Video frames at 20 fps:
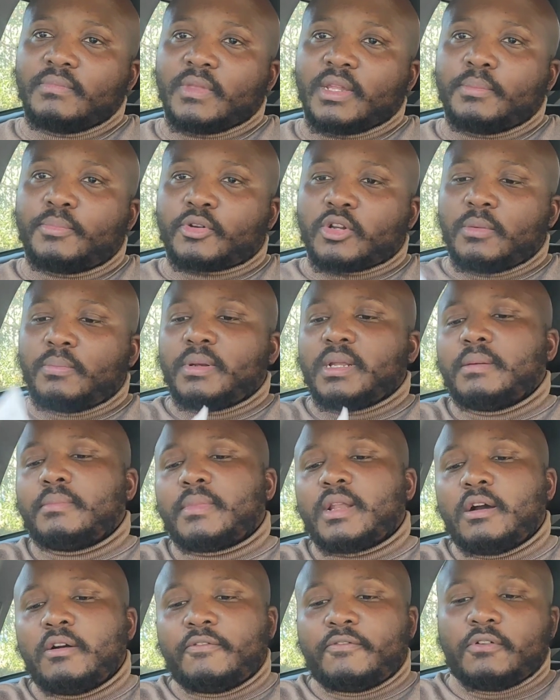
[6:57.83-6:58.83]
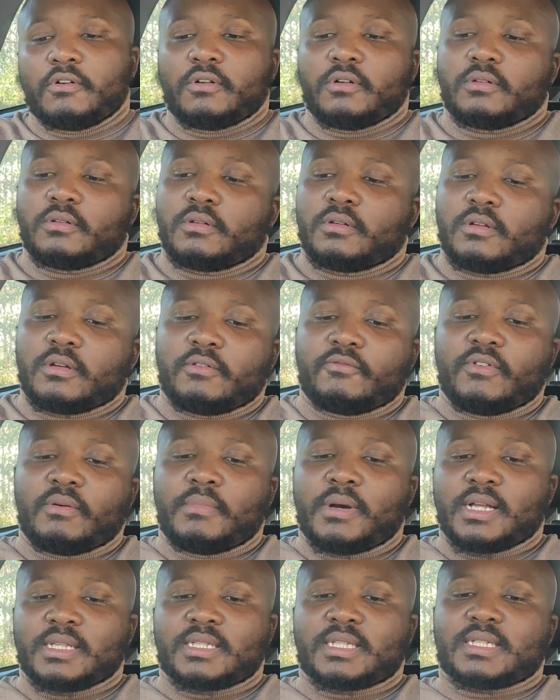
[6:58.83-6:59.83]
problem now for
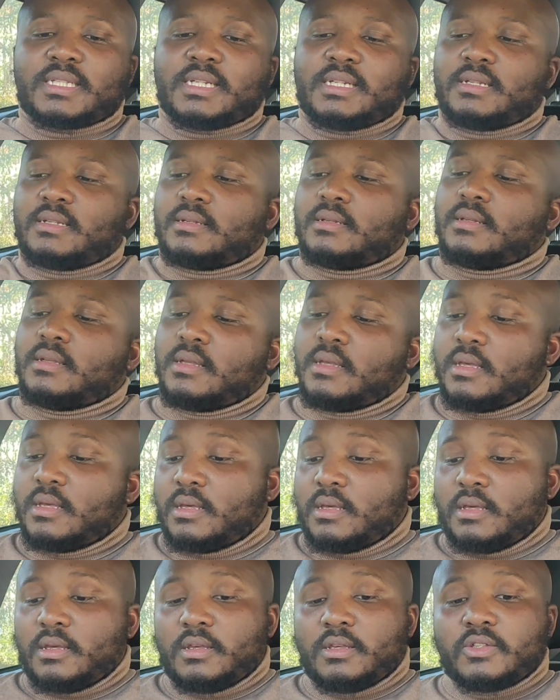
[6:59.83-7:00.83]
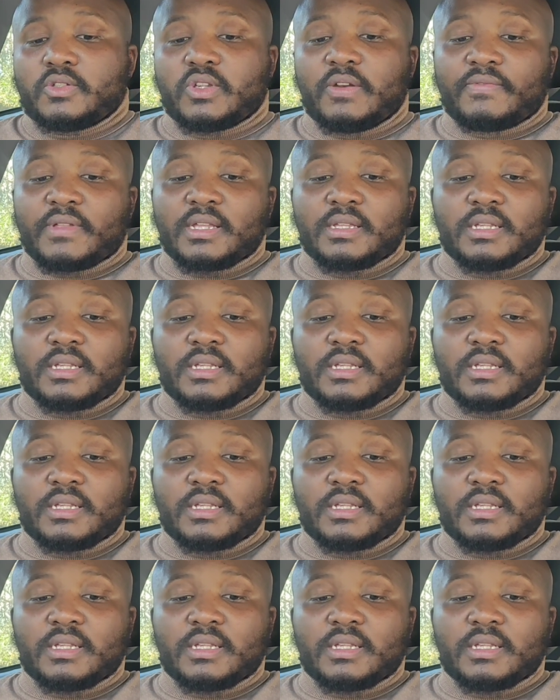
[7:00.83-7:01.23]
Munster. So after